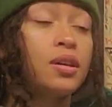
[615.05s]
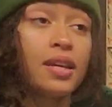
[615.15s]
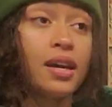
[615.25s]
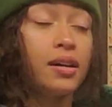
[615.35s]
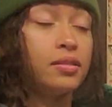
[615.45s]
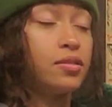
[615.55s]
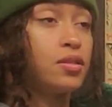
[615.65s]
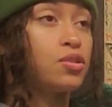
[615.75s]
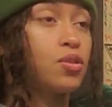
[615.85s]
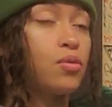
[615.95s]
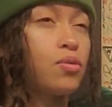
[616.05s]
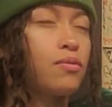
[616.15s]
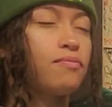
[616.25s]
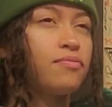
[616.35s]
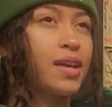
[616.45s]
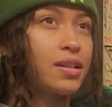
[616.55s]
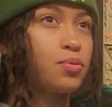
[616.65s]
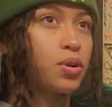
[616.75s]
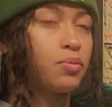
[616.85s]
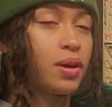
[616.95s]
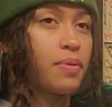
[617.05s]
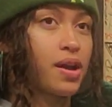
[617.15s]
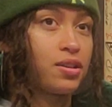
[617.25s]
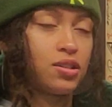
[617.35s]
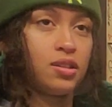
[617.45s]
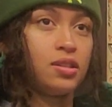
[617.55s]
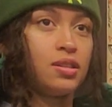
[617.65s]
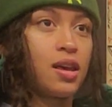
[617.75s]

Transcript: Yeah, so that's one of my passions.